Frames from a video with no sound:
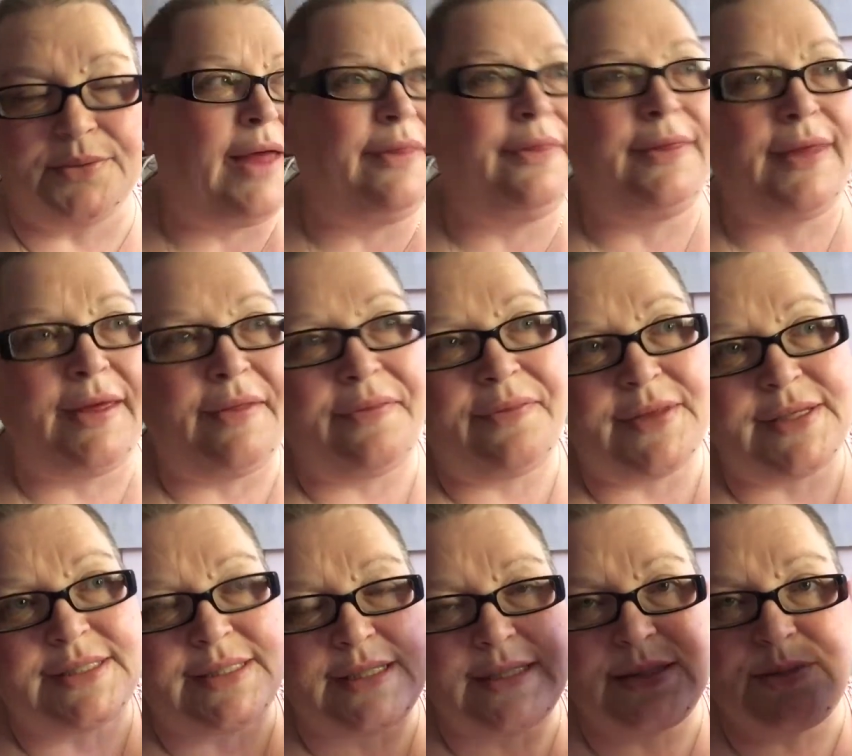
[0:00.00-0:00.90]
I think
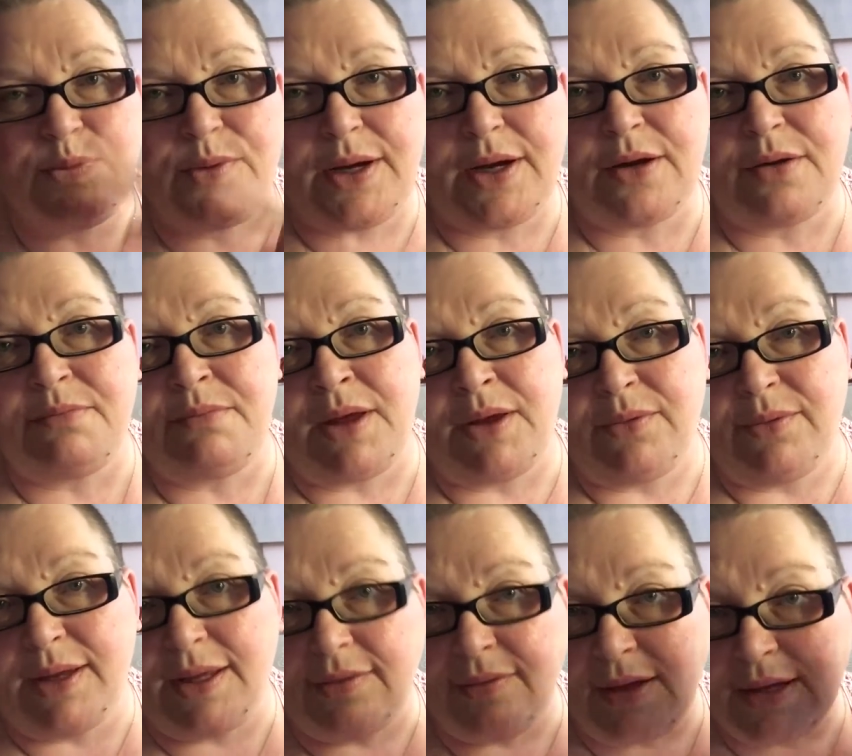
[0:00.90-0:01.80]
this is where my
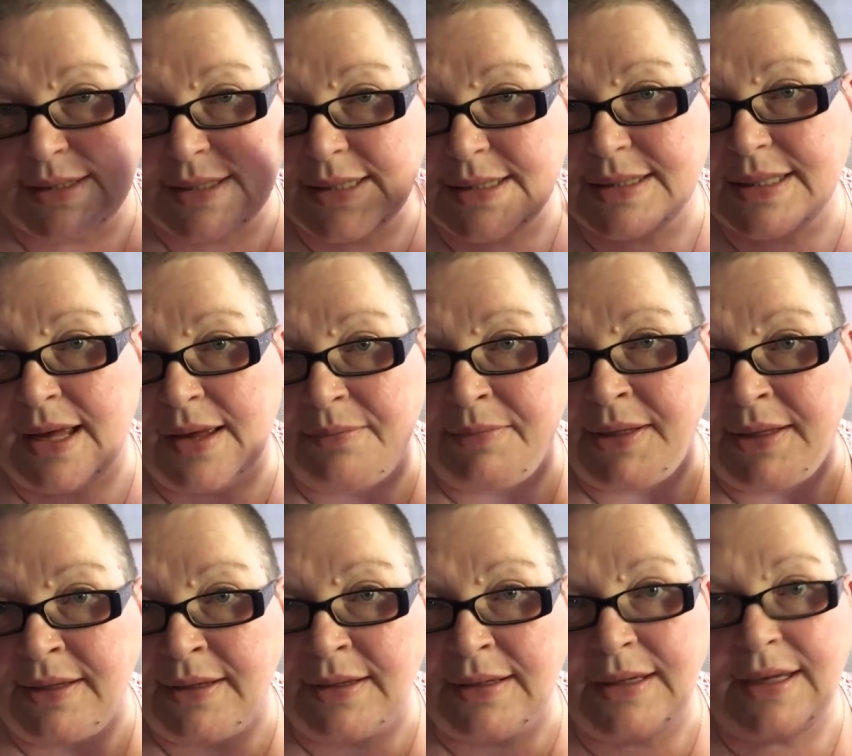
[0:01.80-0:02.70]
weight loss is
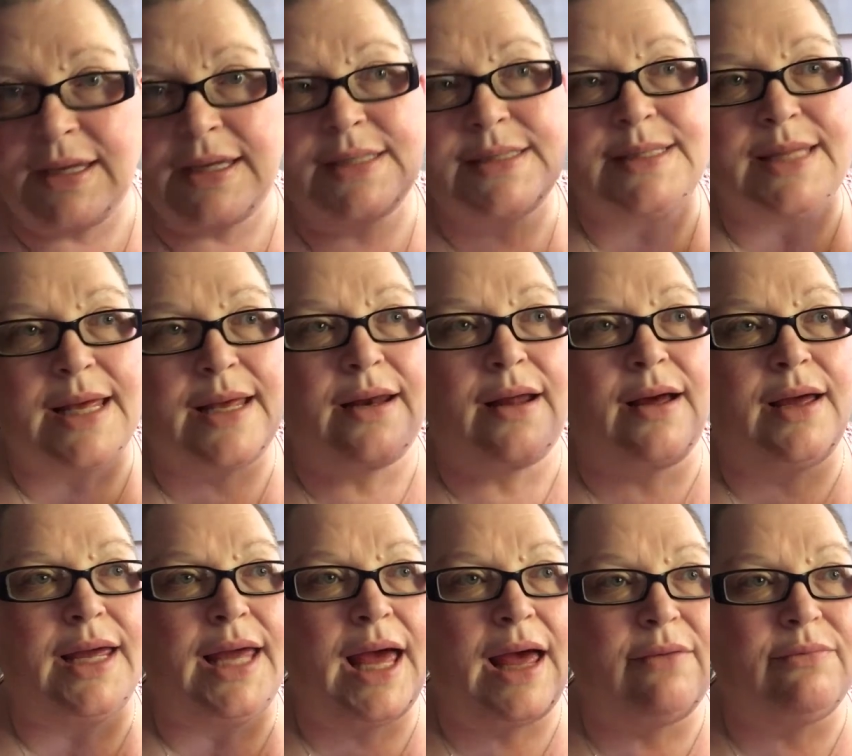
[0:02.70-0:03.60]
coming in, is that
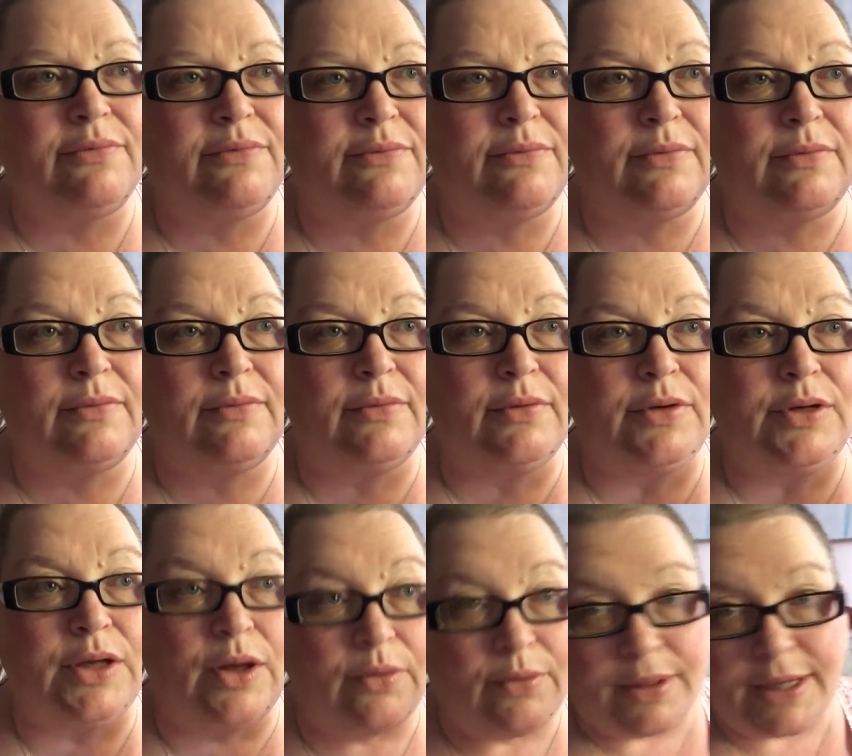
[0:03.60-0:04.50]
I have
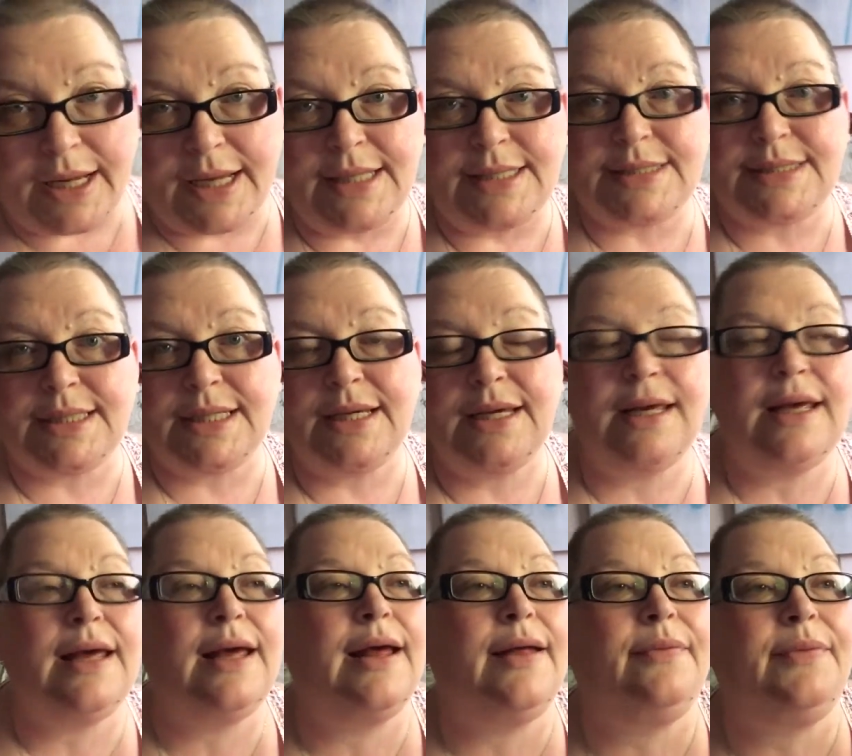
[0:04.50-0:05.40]
noticed
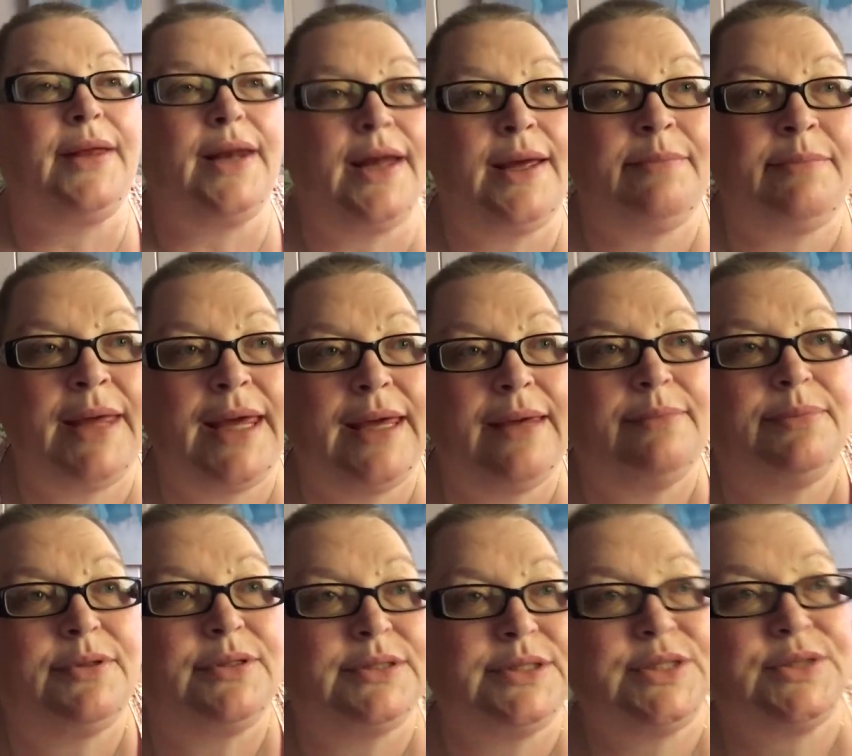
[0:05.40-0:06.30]
that I'm
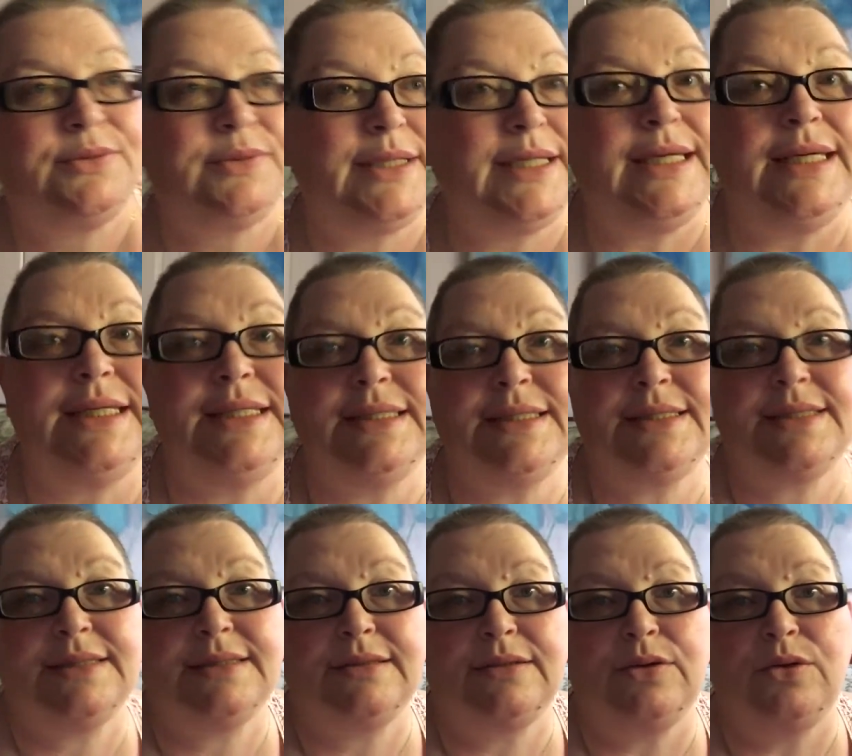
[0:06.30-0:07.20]
able to eat
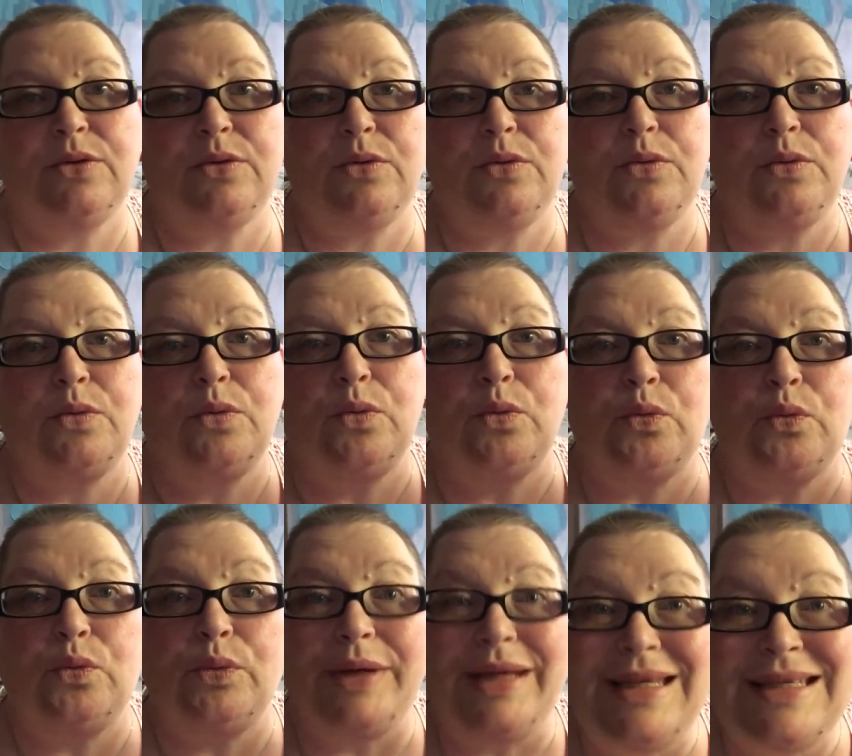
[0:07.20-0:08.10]

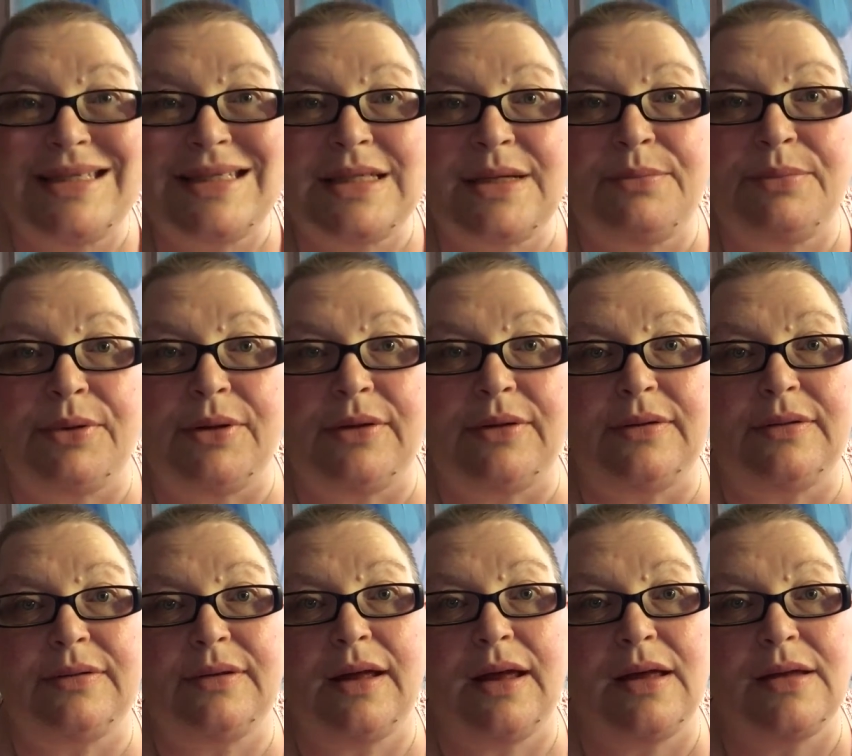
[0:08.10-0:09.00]
reasonable
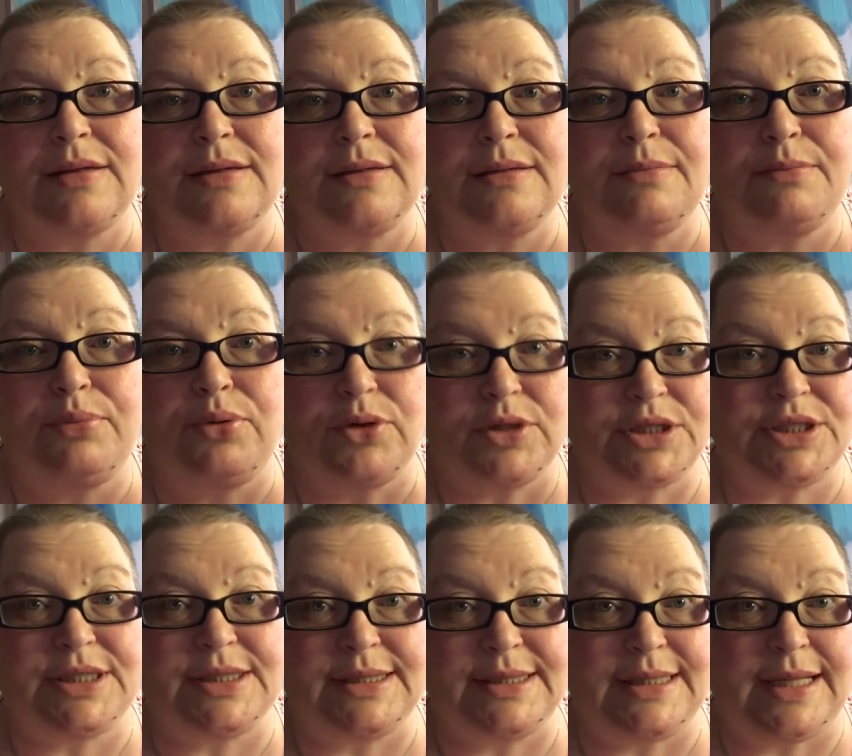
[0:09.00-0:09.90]

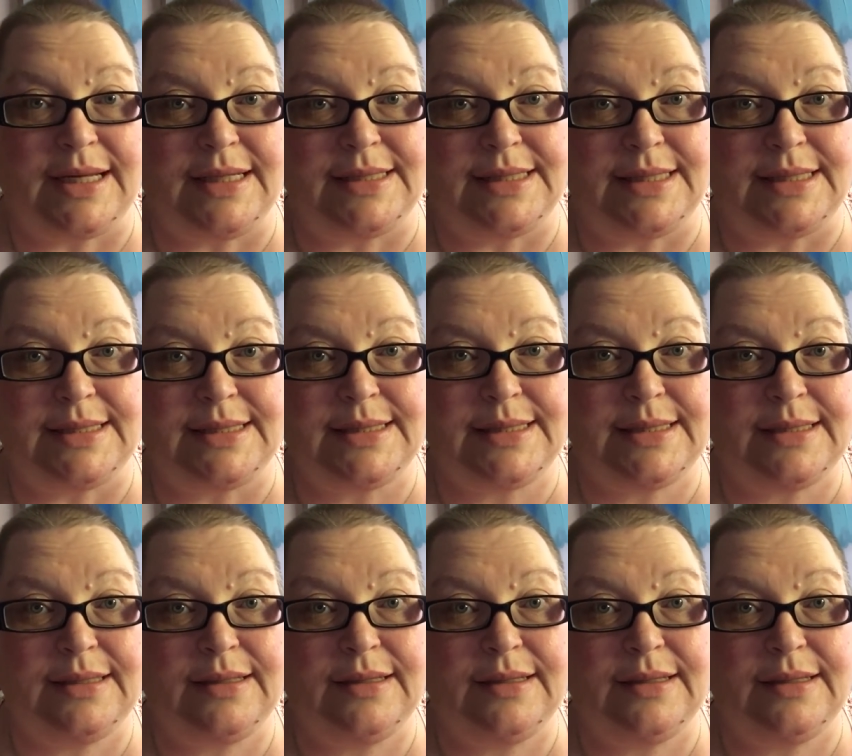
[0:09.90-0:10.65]
portion sizes.